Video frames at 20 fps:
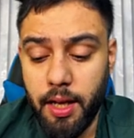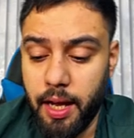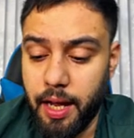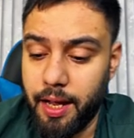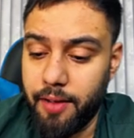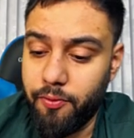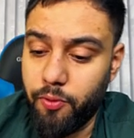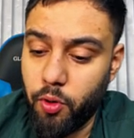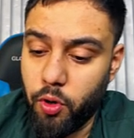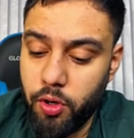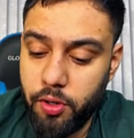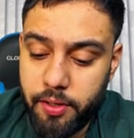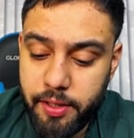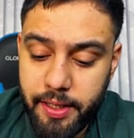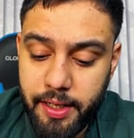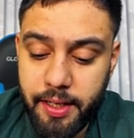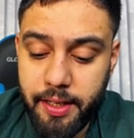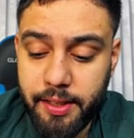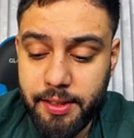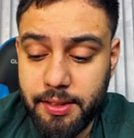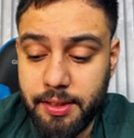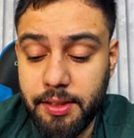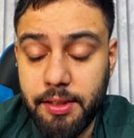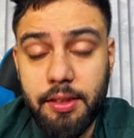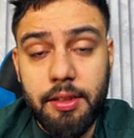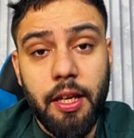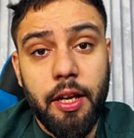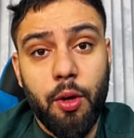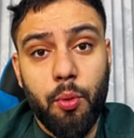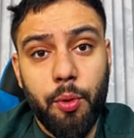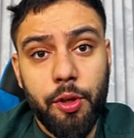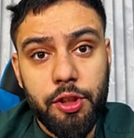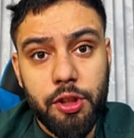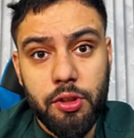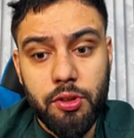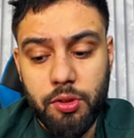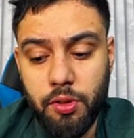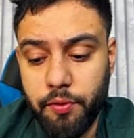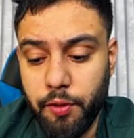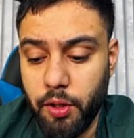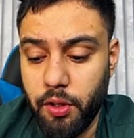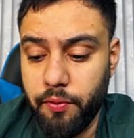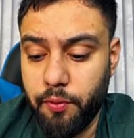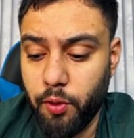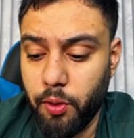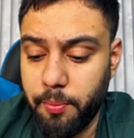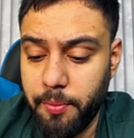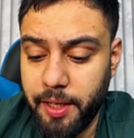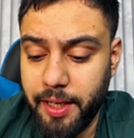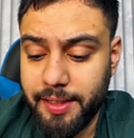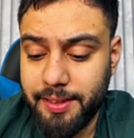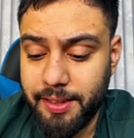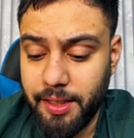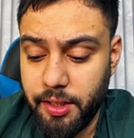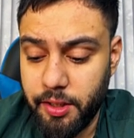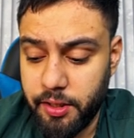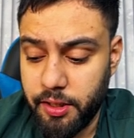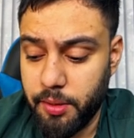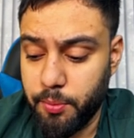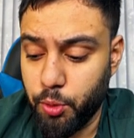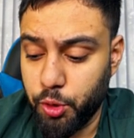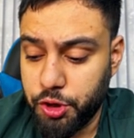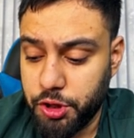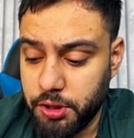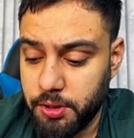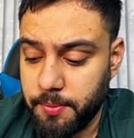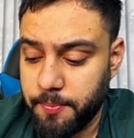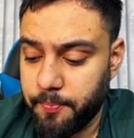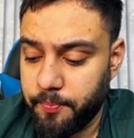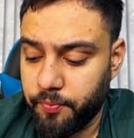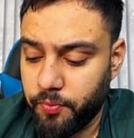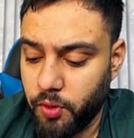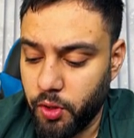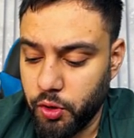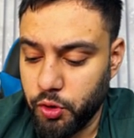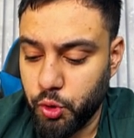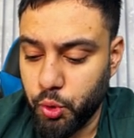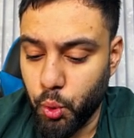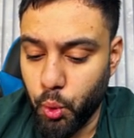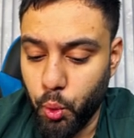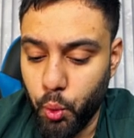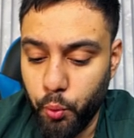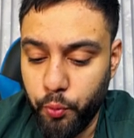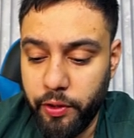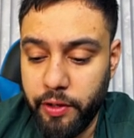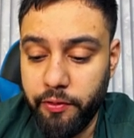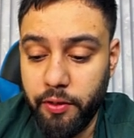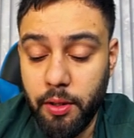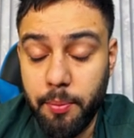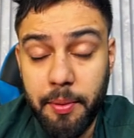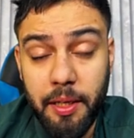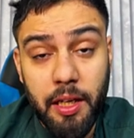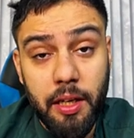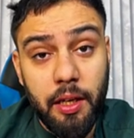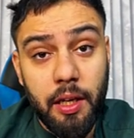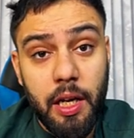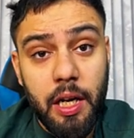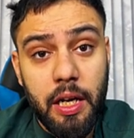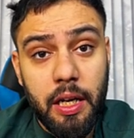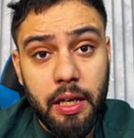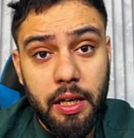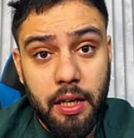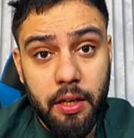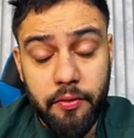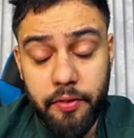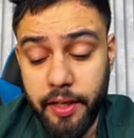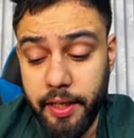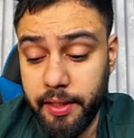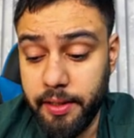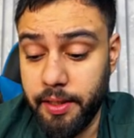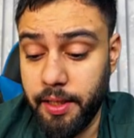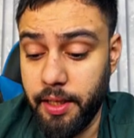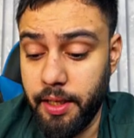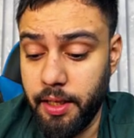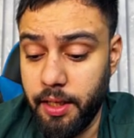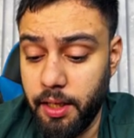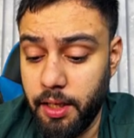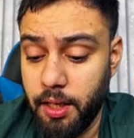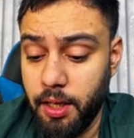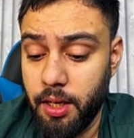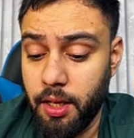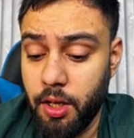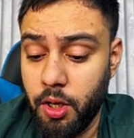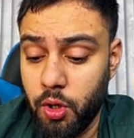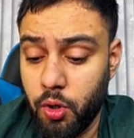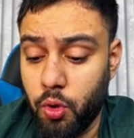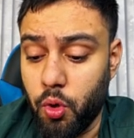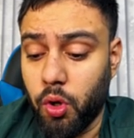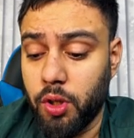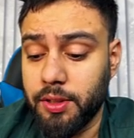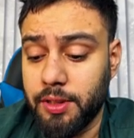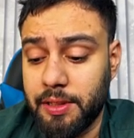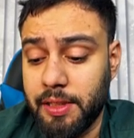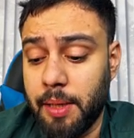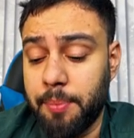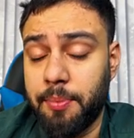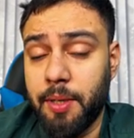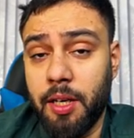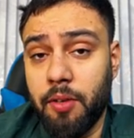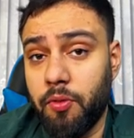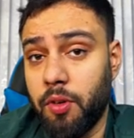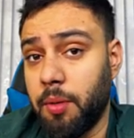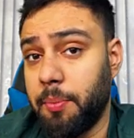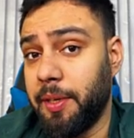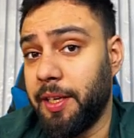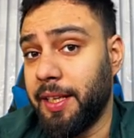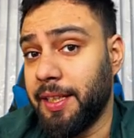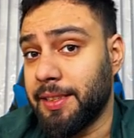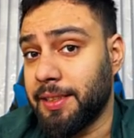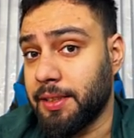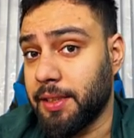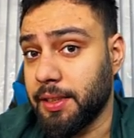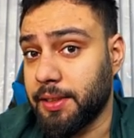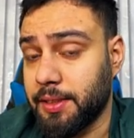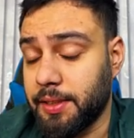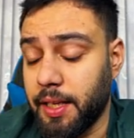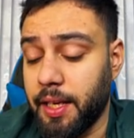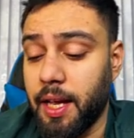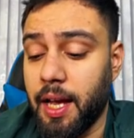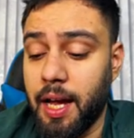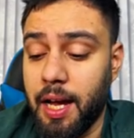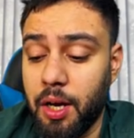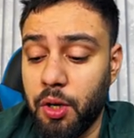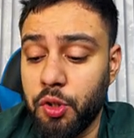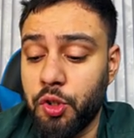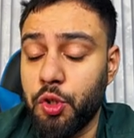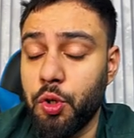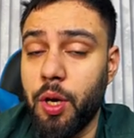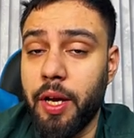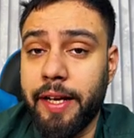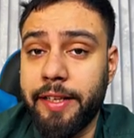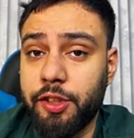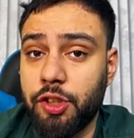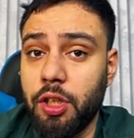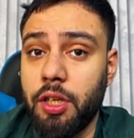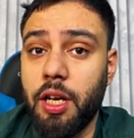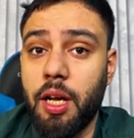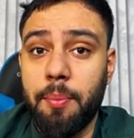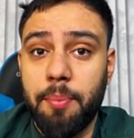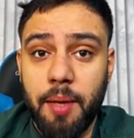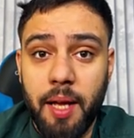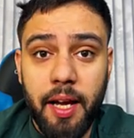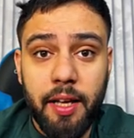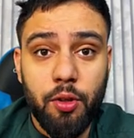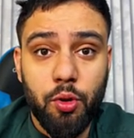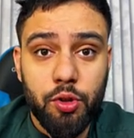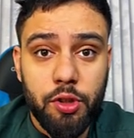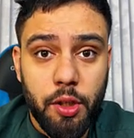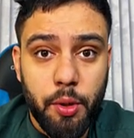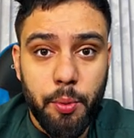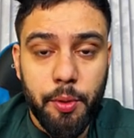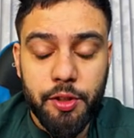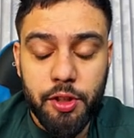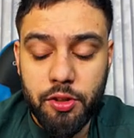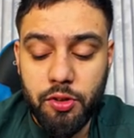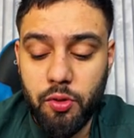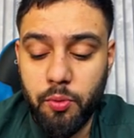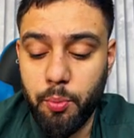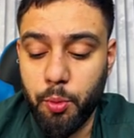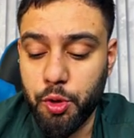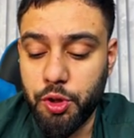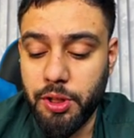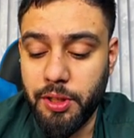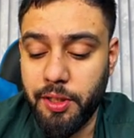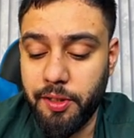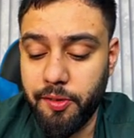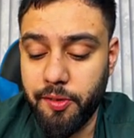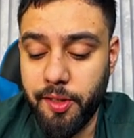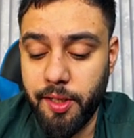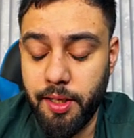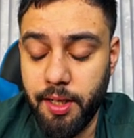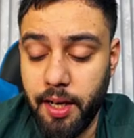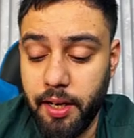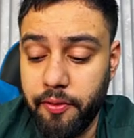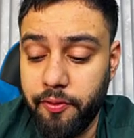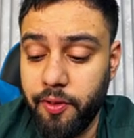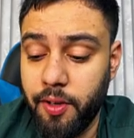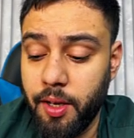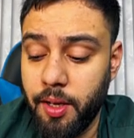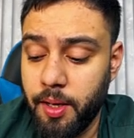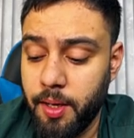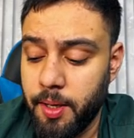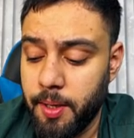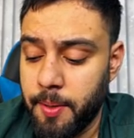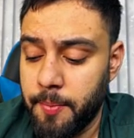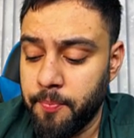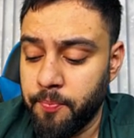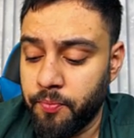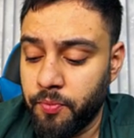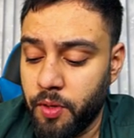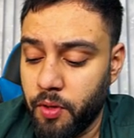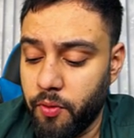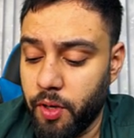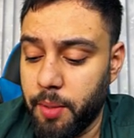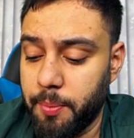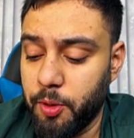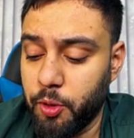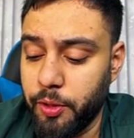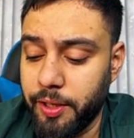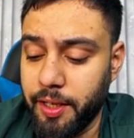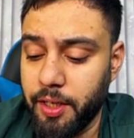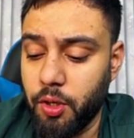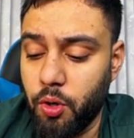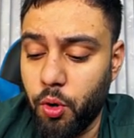have already discussed equations of uniformly accelerated motion. So we will be covering the concept and we'll be discussing how to actually apply those equations of motion in real life. We'll be doing